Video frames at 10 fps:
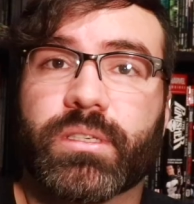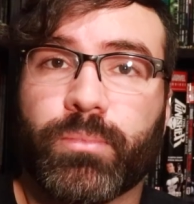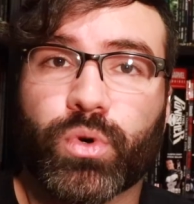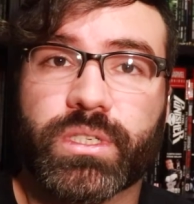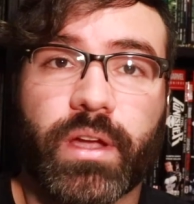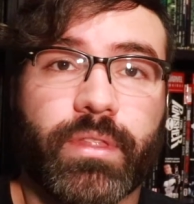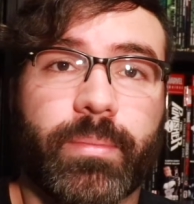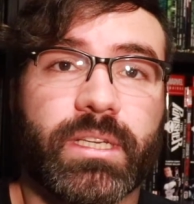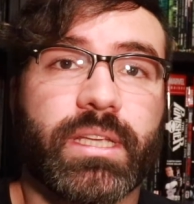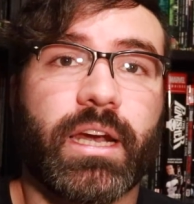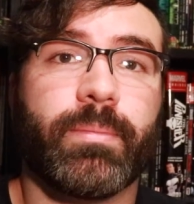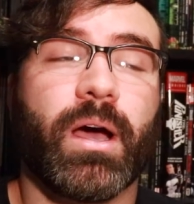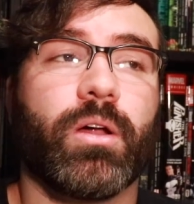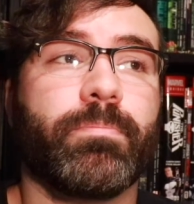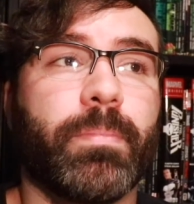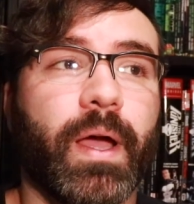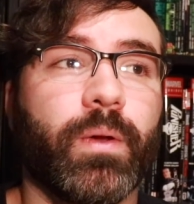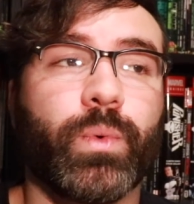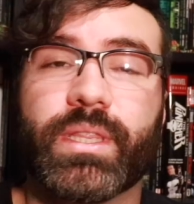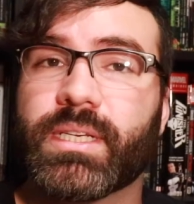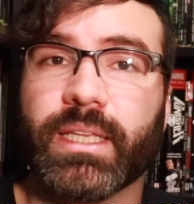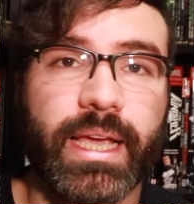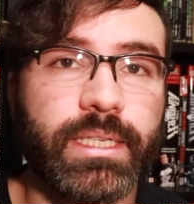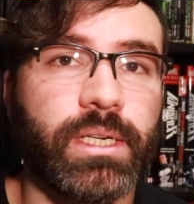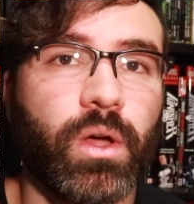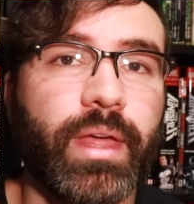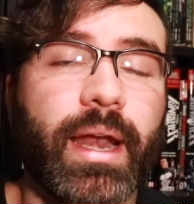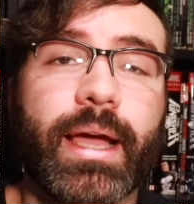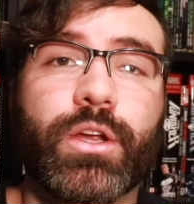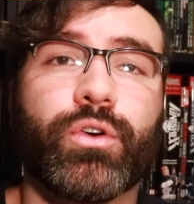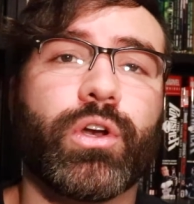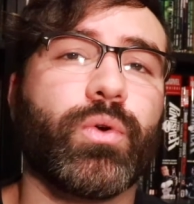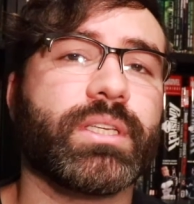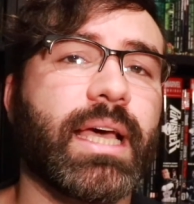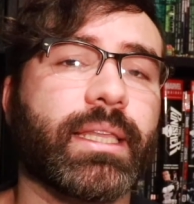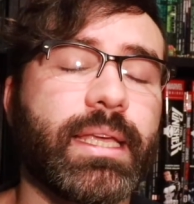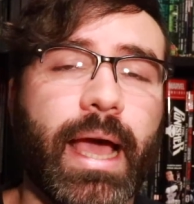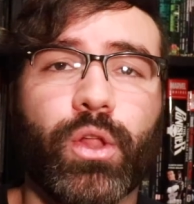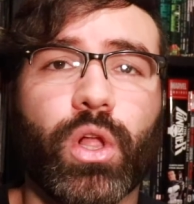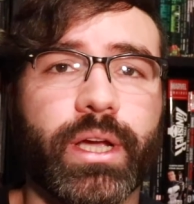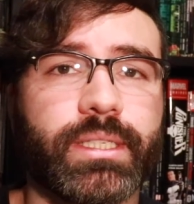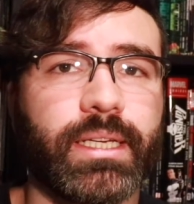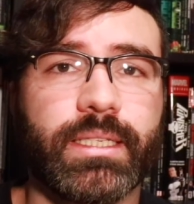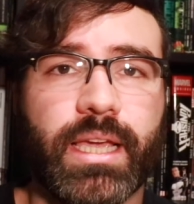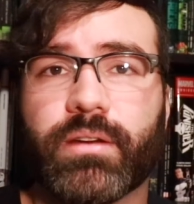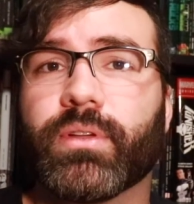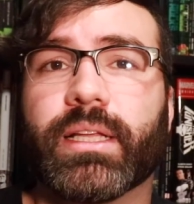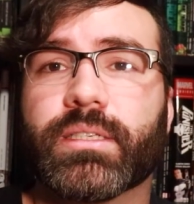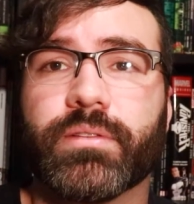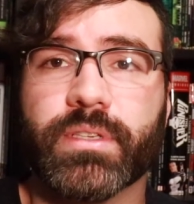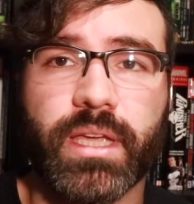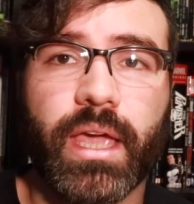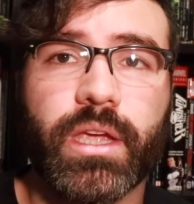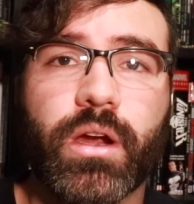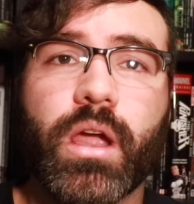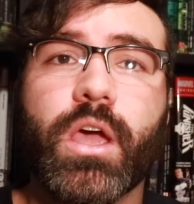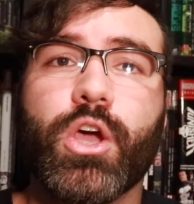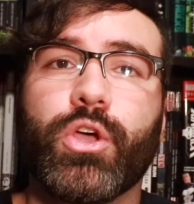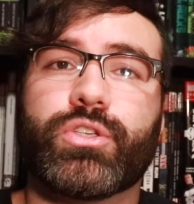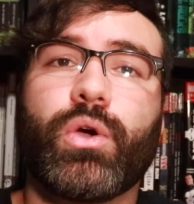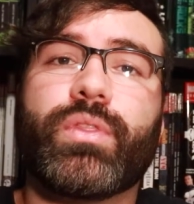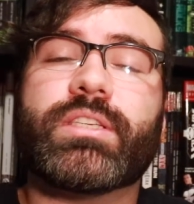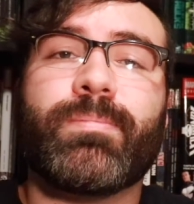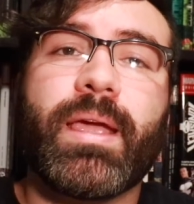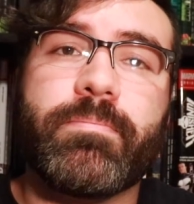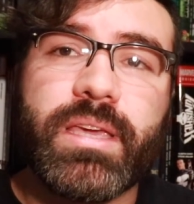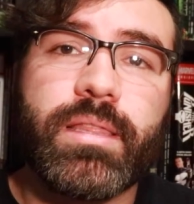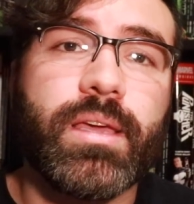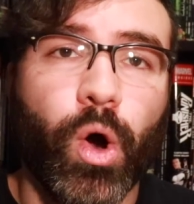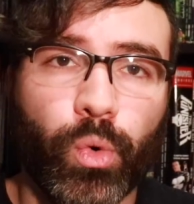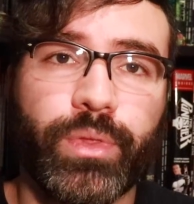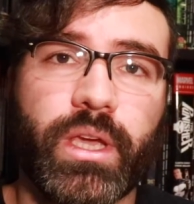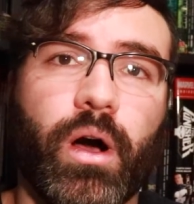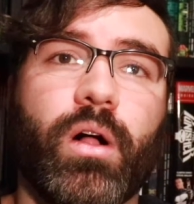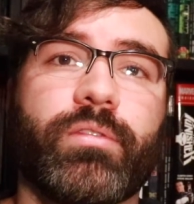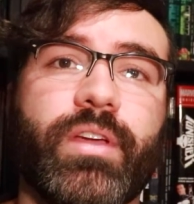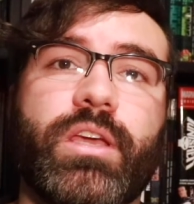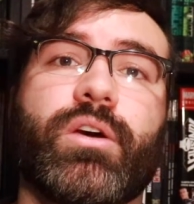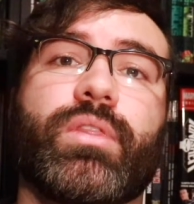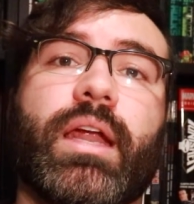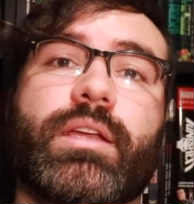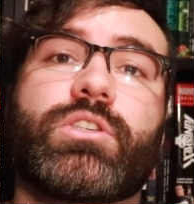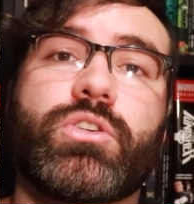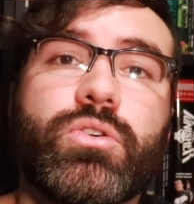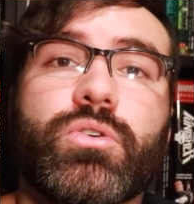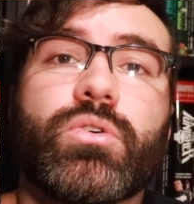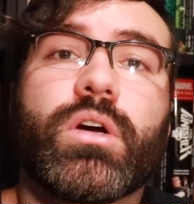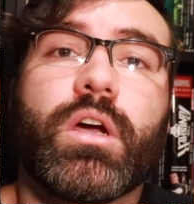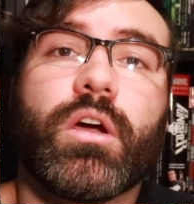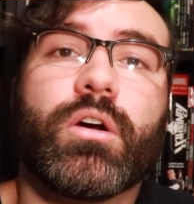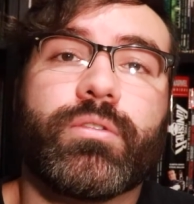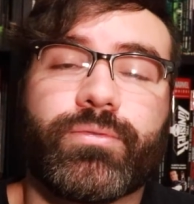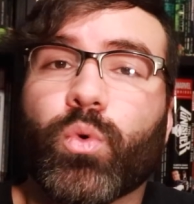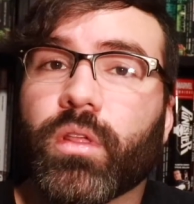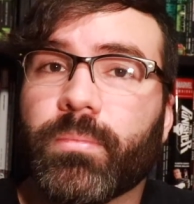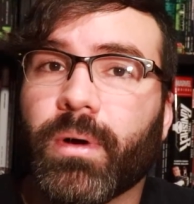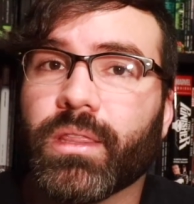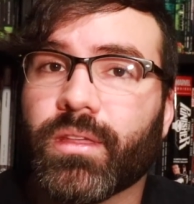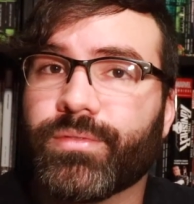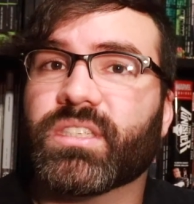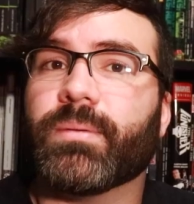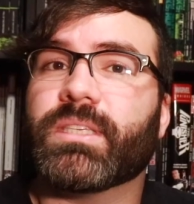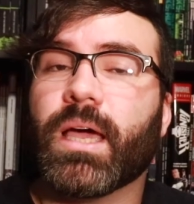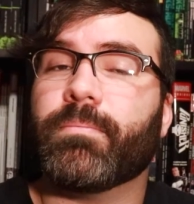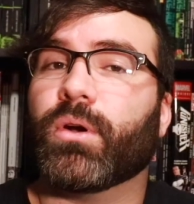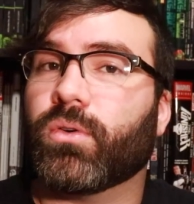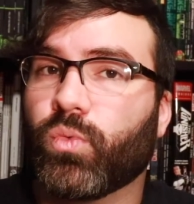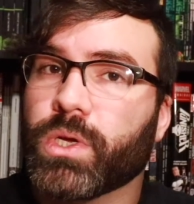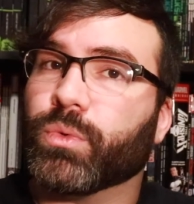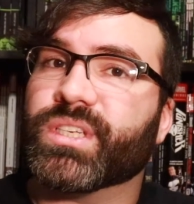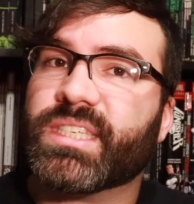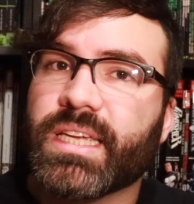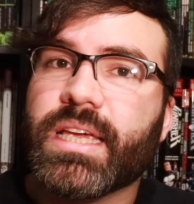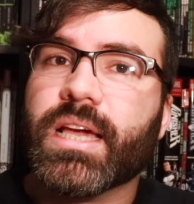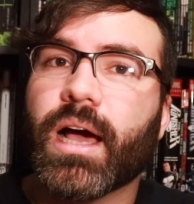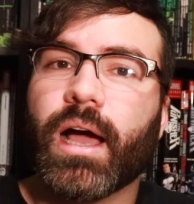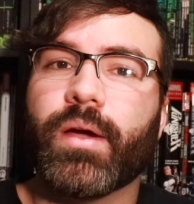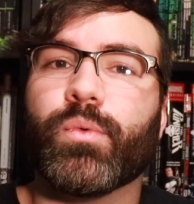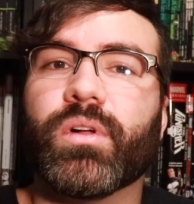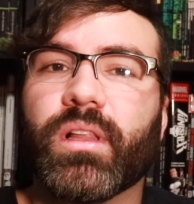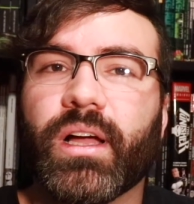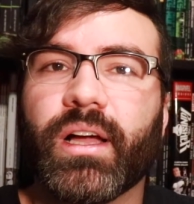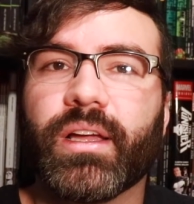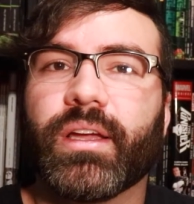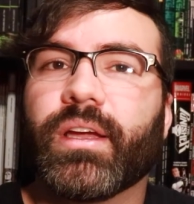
some more stuff that I'm excited about, but with delays and all that, I don't know exactly how long it's going to take for that stuff to get here, so this might be the only haul video that I do for the month of September. We will see. I will